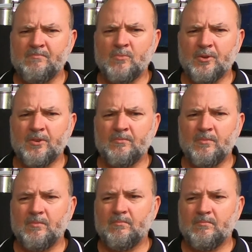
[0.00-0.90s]

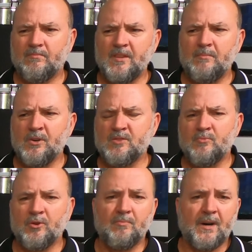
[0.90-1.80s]

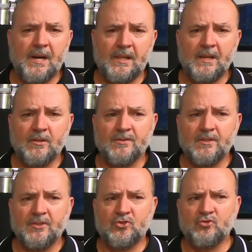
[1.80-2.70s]
modern pale ales
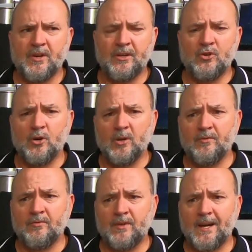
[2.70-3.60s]
and Australian kind
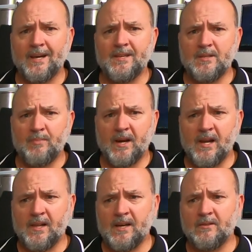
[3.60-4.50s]
of hazy
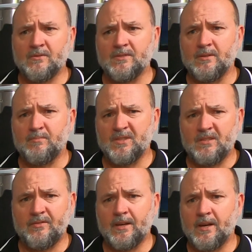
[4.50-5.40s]
pale ales and
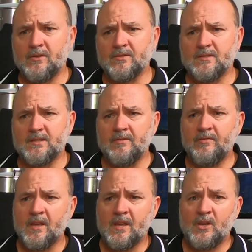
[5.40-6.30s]
Pacific ales and stuff,
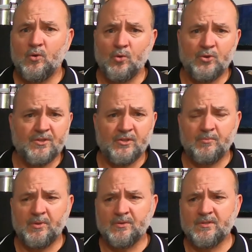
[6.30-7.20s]
or New
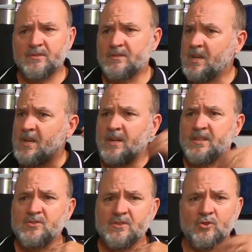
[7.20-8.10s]
Zealand pilsners,
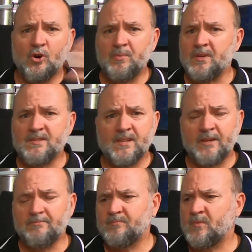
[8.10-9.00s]
it's not as hoppy as
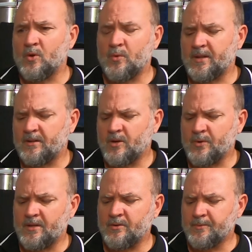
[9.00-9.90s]
that. Nowhere
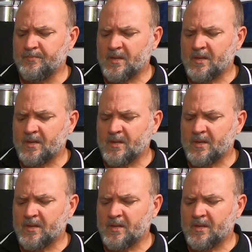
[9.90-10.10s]
near it.